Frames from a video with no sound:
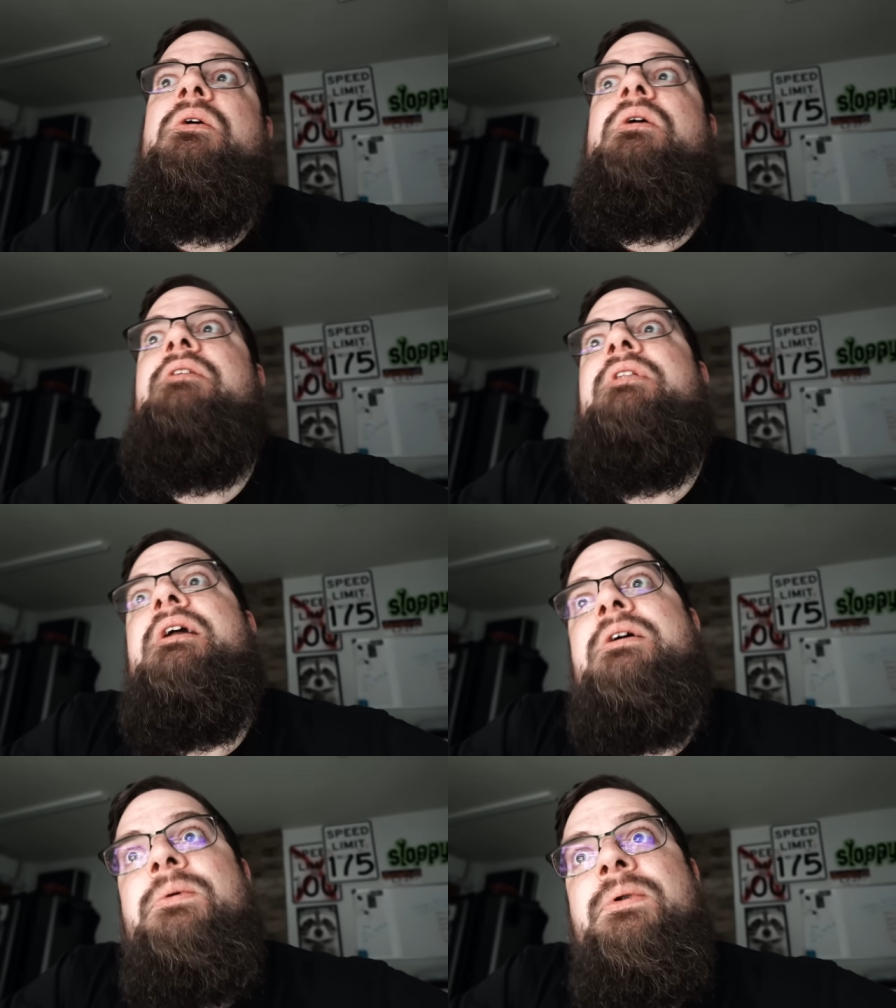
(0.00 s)
I have a
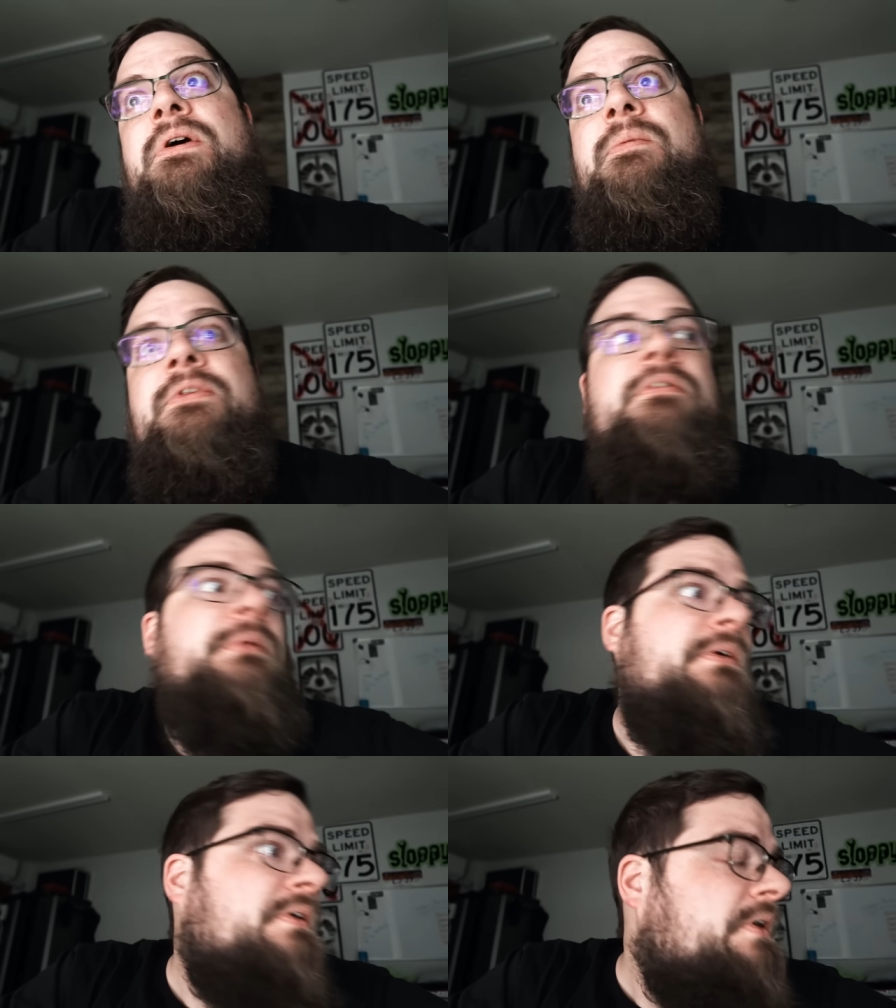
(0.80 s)
lot going on with some
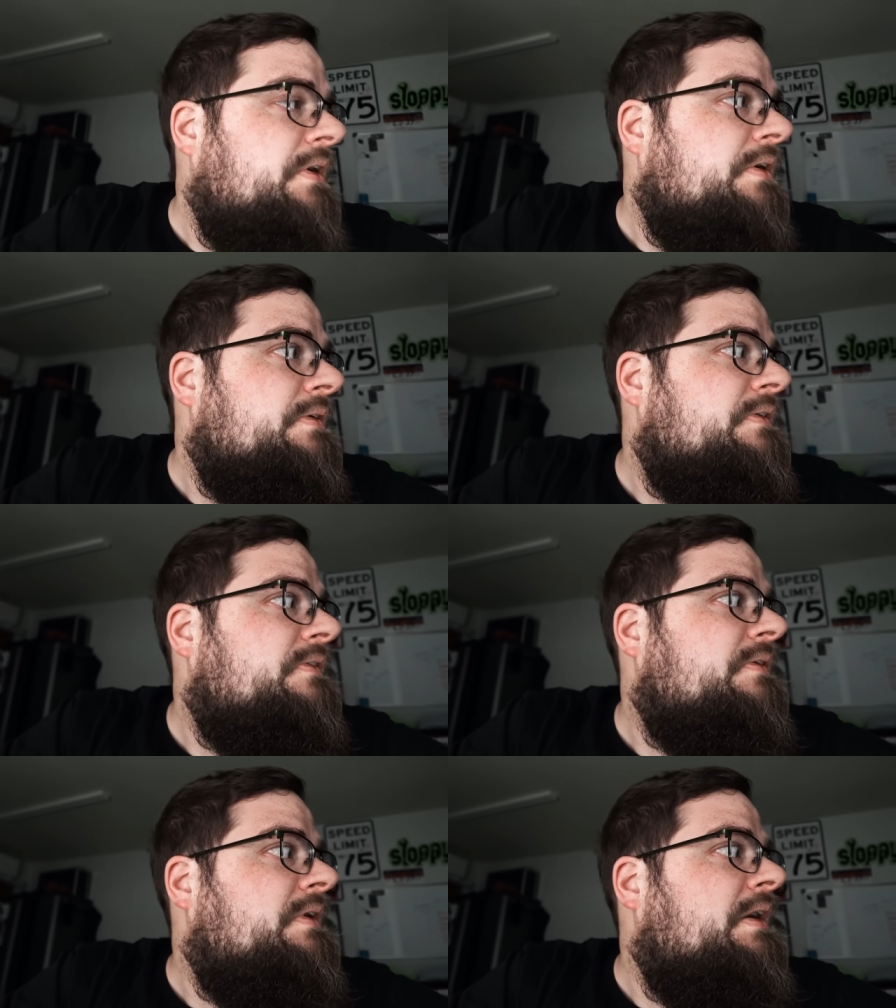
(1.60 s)
other
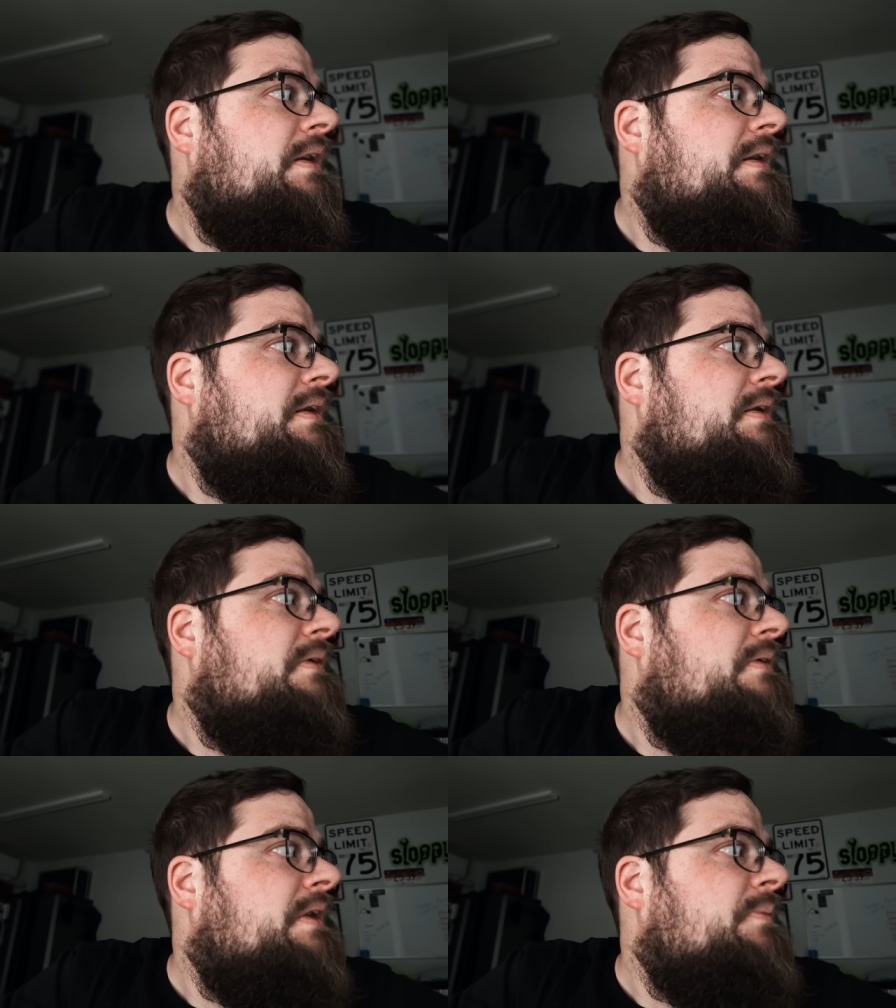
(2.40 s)
cars. I
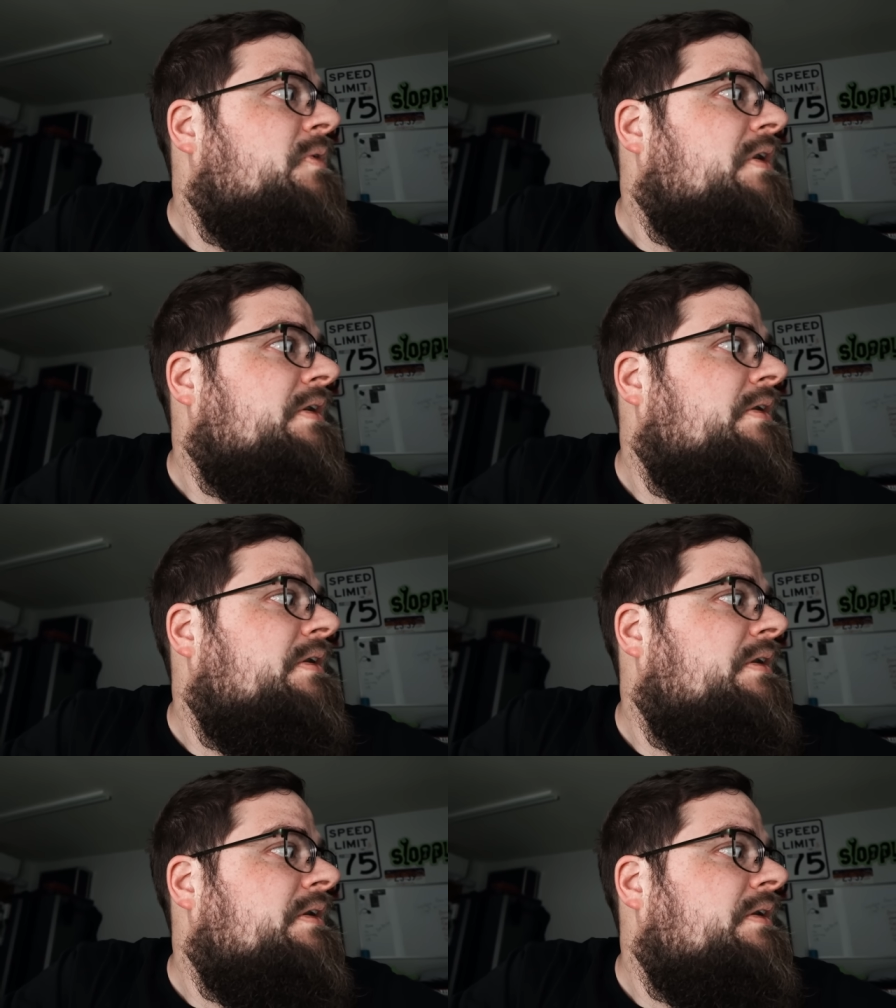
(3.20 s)
am working
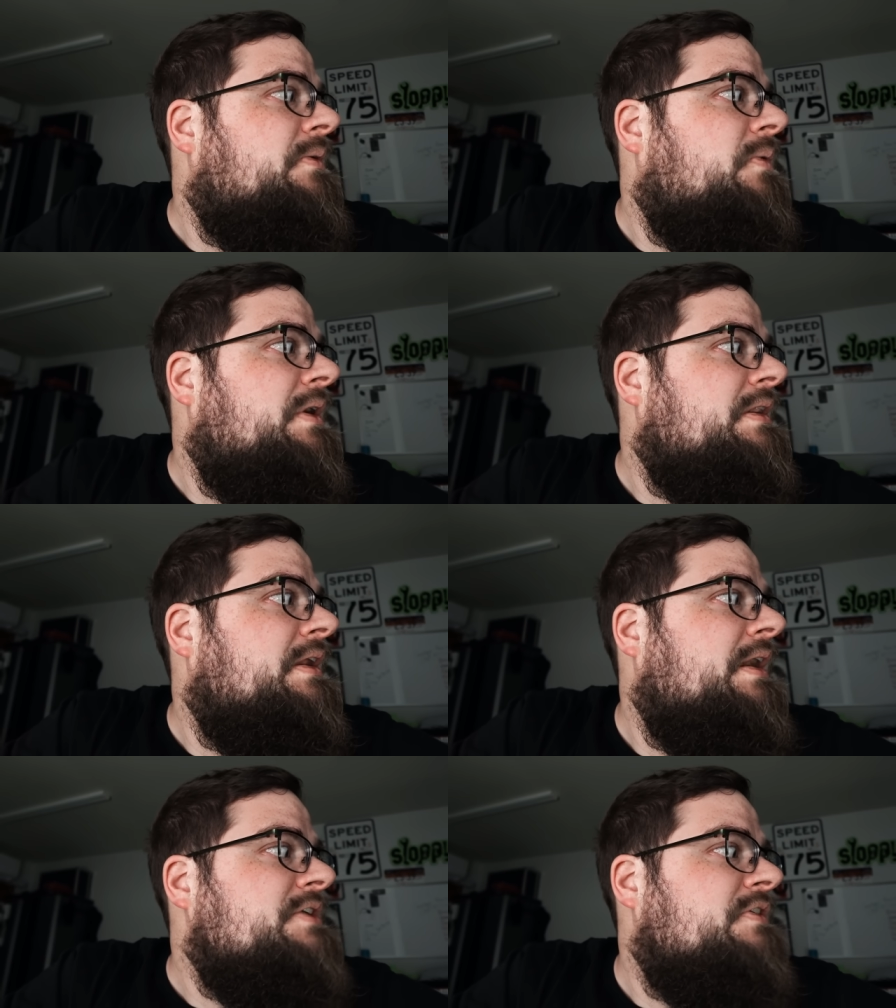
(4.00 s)
on one
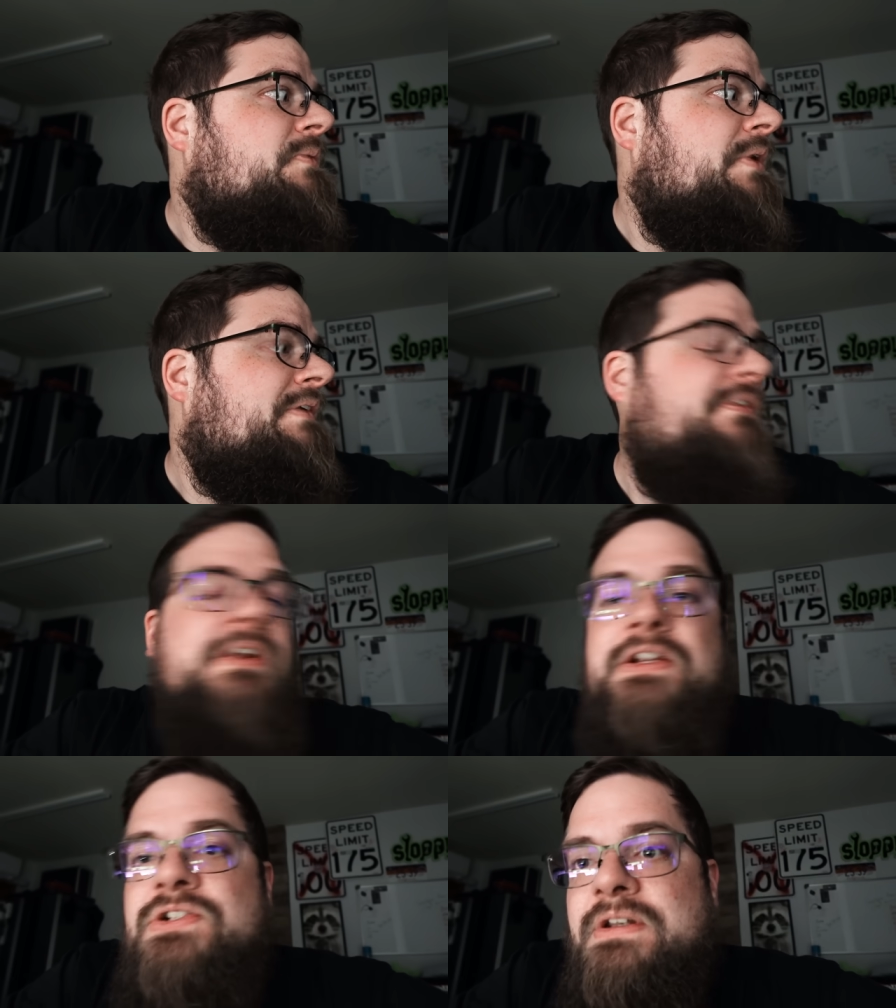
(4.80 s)
that I just want to
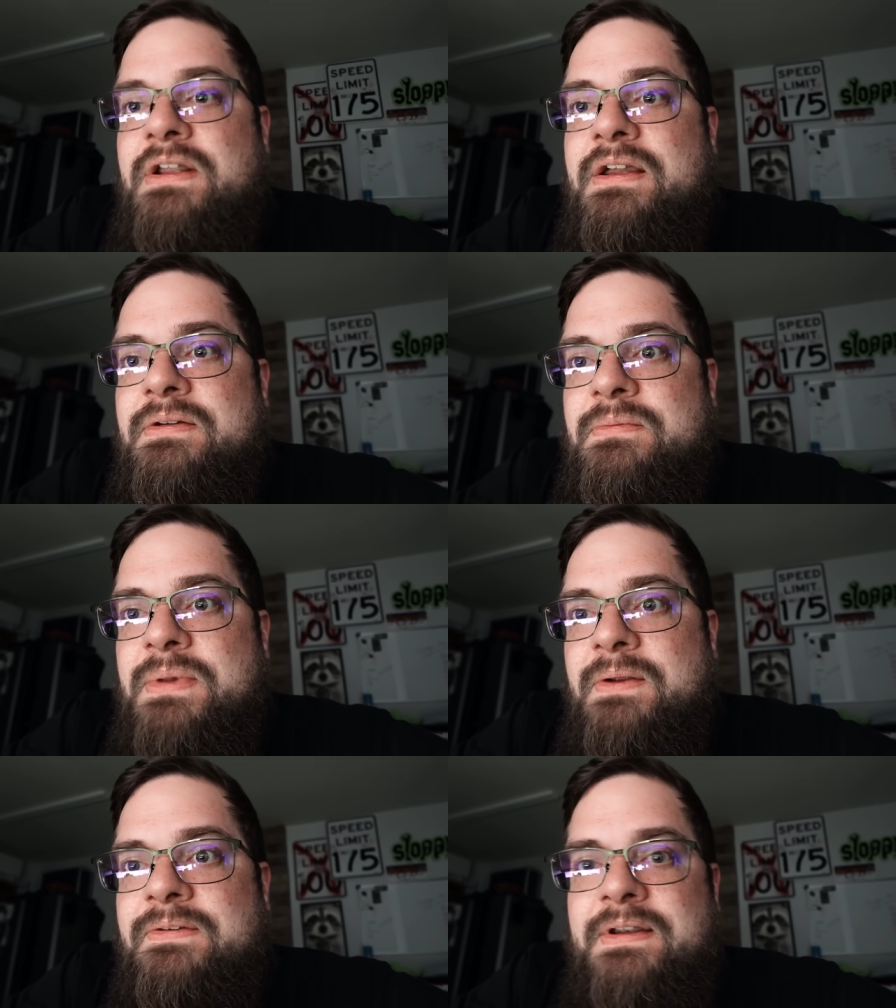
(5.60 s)
finish and not
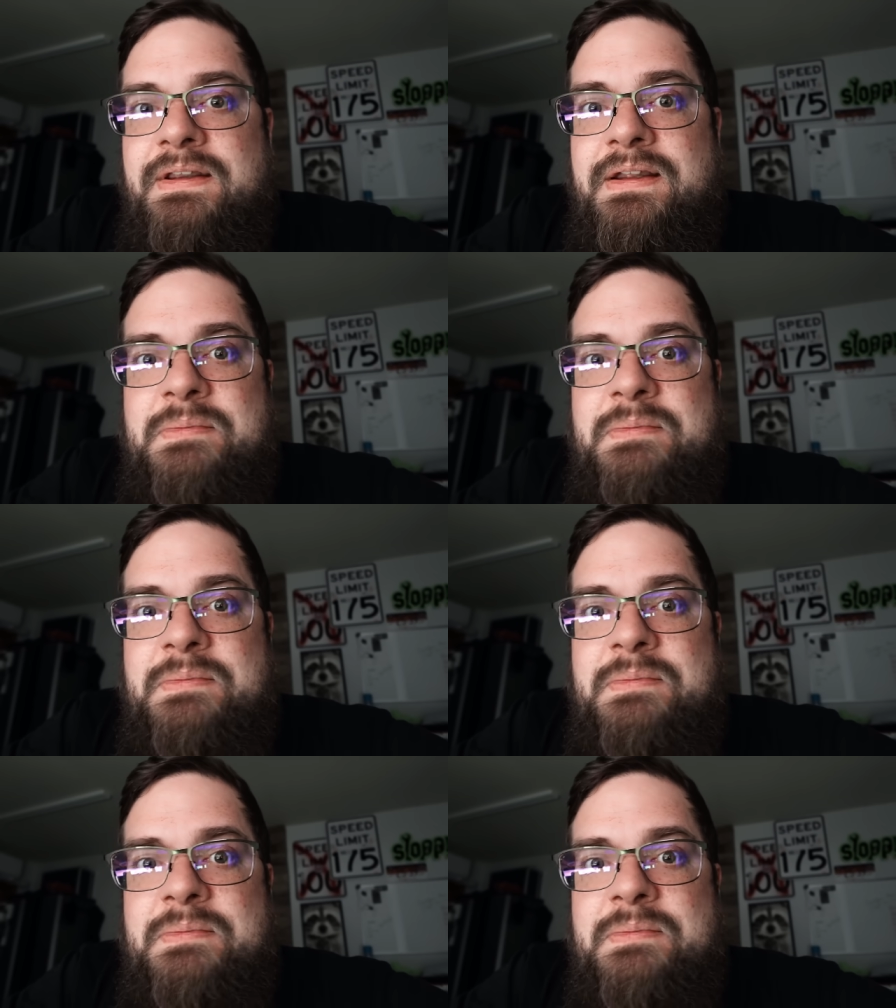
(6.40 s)
post anything